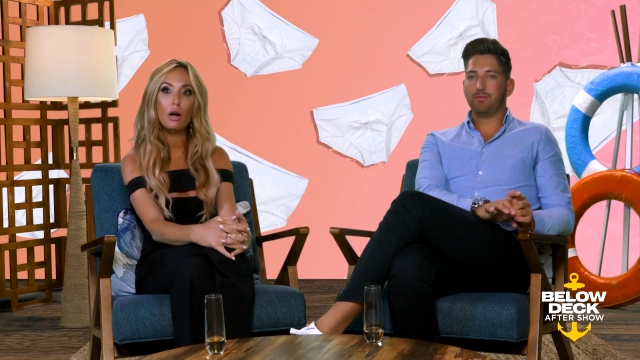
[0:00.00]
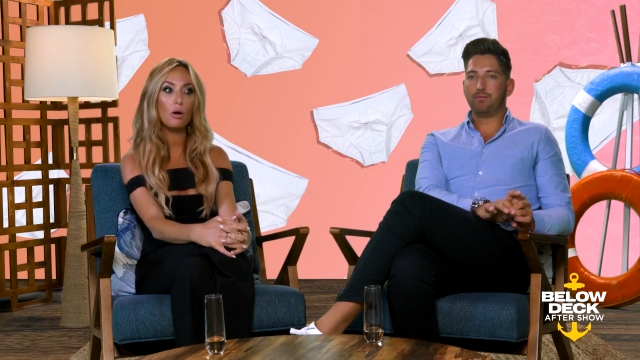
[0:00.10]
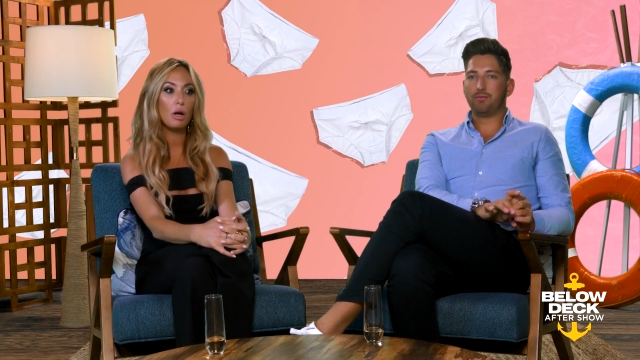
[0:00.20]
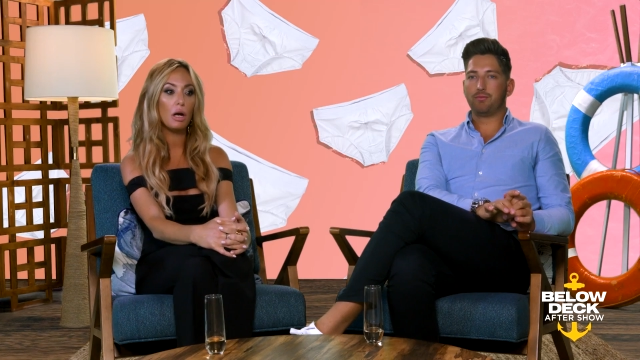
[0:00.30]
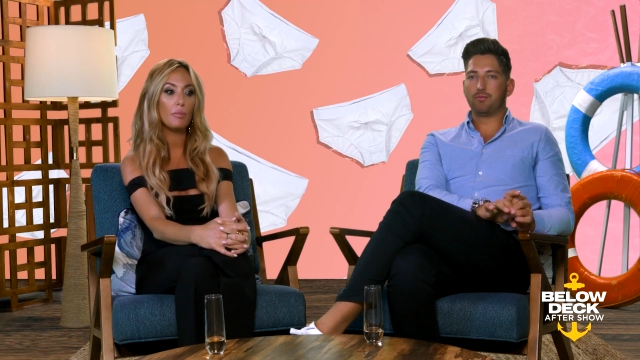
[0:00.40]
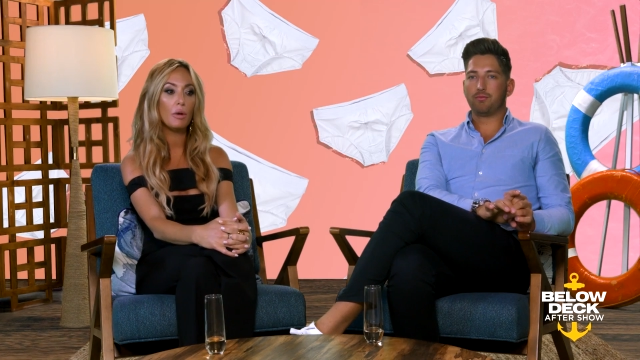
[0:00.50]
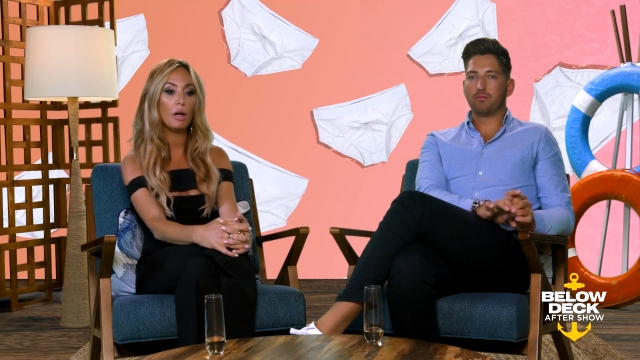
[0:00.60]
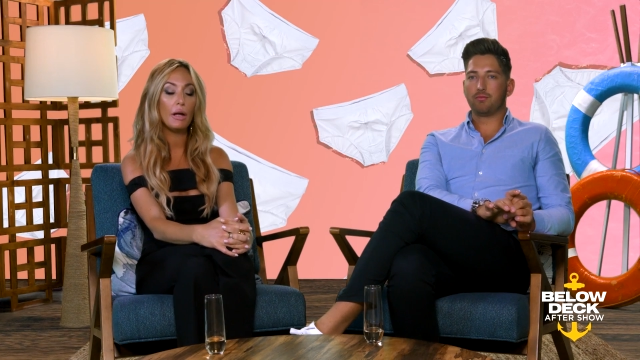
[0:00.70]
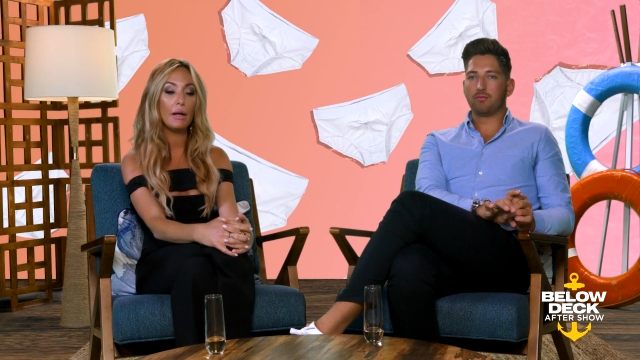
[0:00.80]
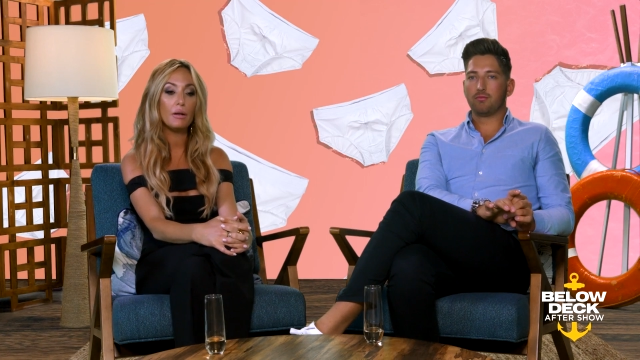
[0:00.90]
Speaker 1: are um,
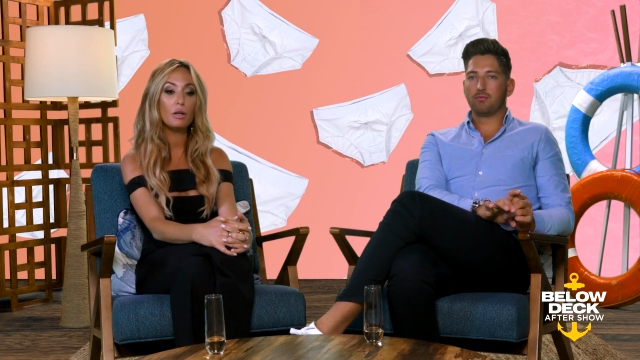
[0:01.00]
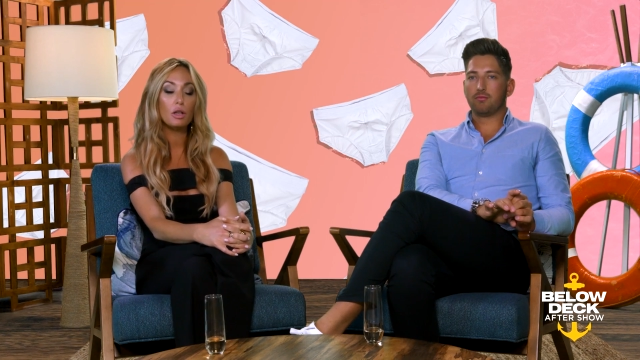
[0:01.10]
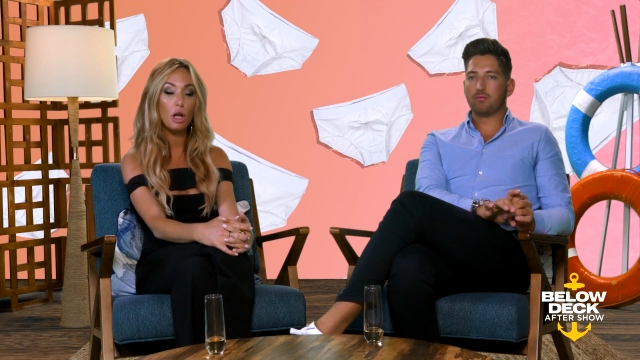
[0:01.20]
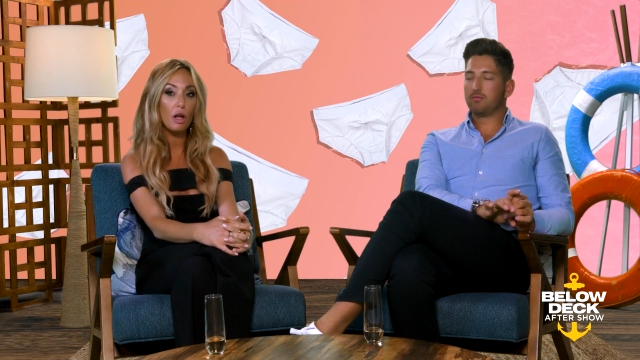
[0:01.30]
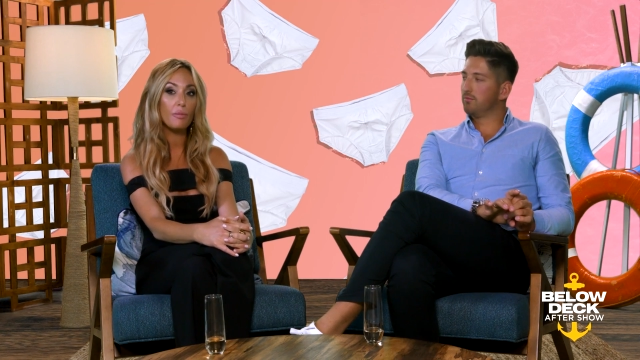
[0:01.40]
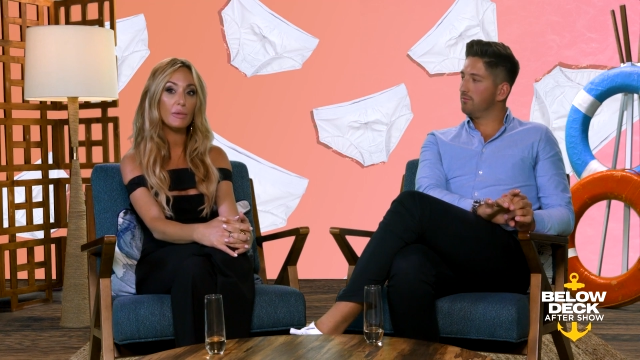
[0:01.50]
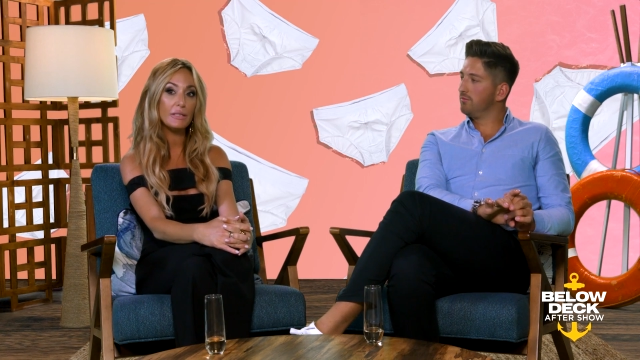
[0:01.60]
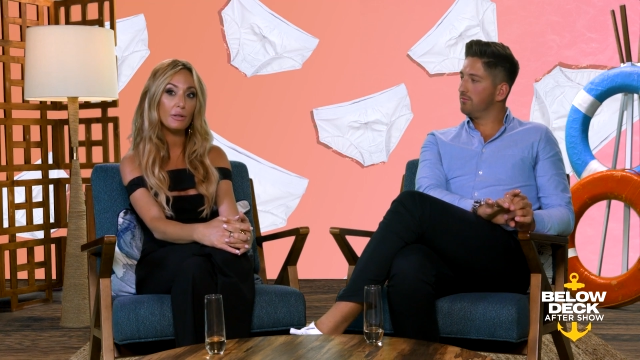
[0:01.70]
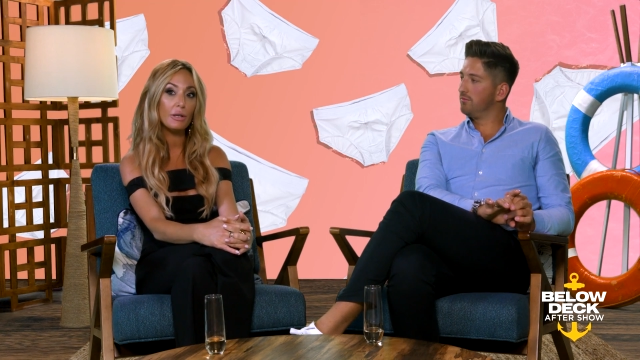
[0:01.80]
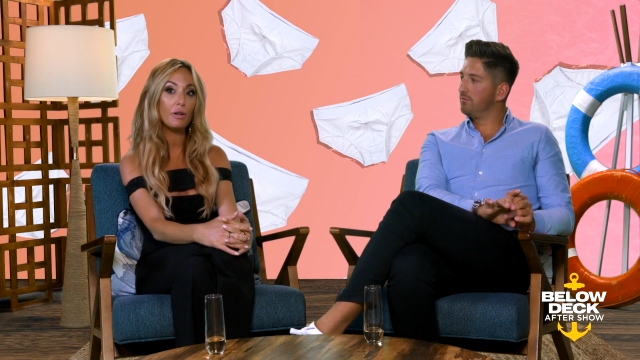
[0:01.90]
a cloth
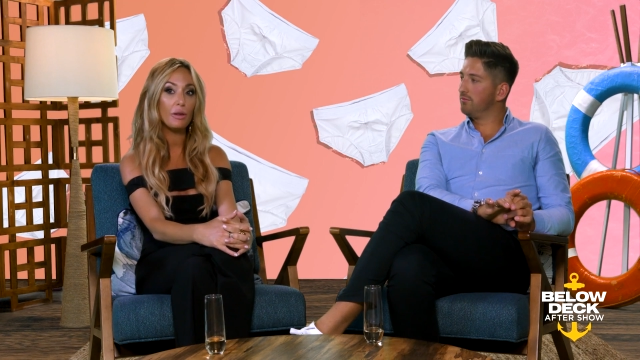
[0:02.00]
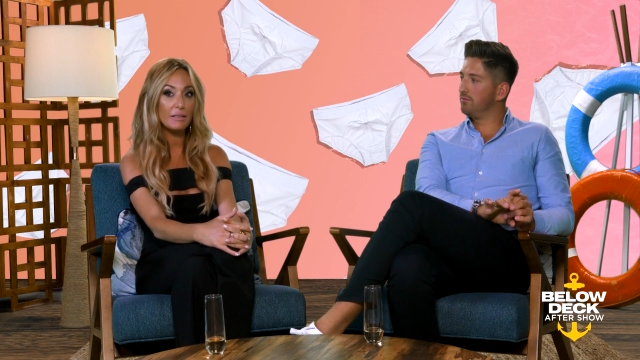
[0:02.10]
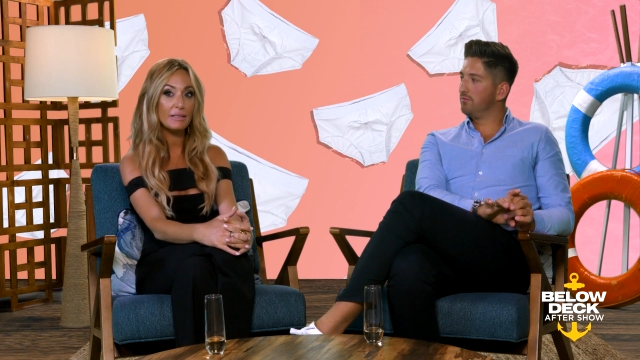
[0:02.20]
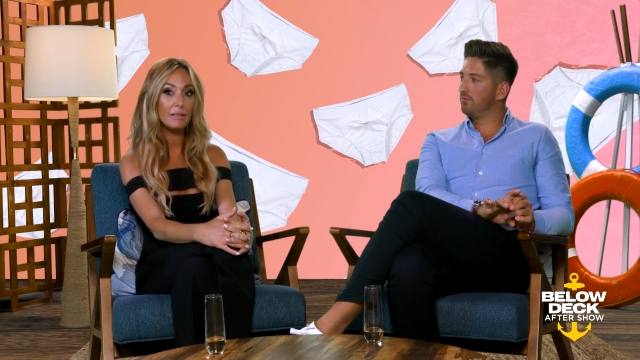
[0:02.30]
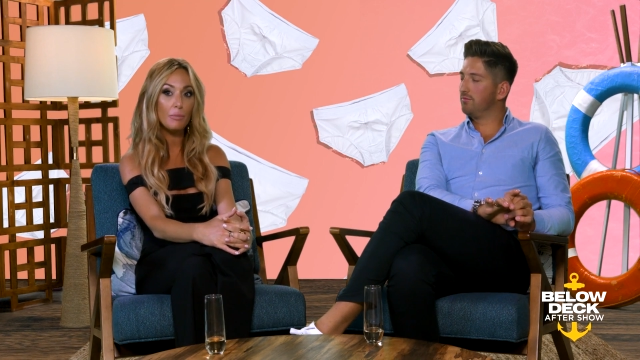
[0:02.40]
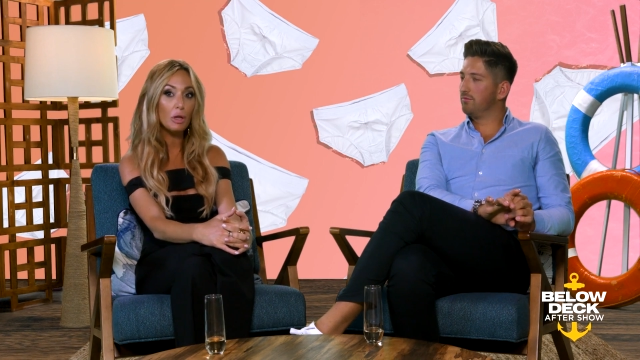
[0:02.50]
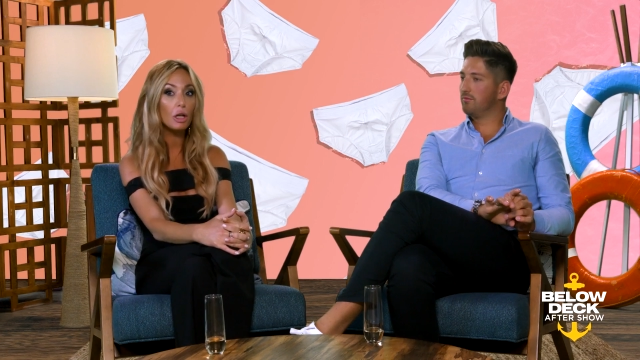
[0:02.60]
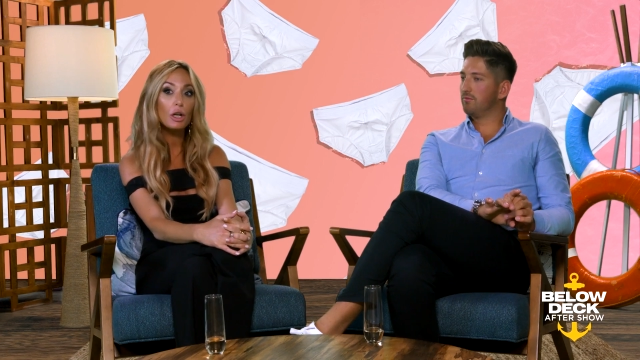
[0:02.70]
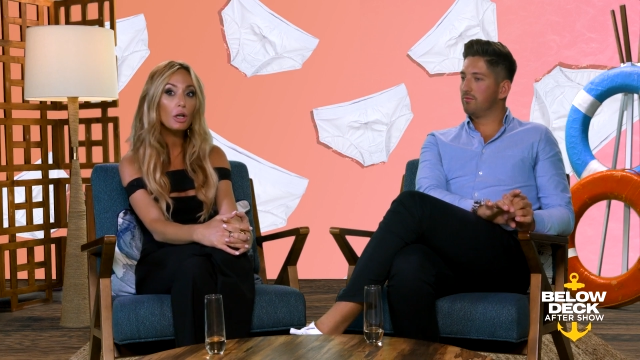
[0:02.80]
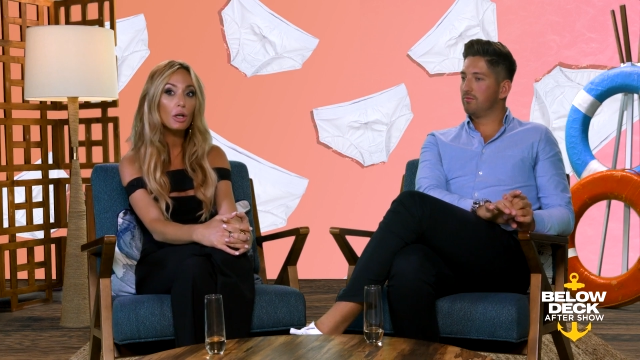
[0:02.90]
material that is
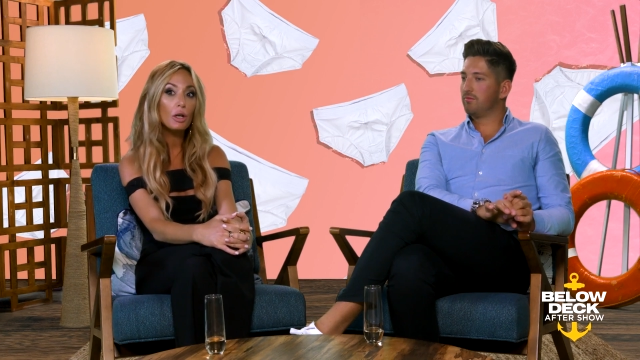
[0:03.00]
similar.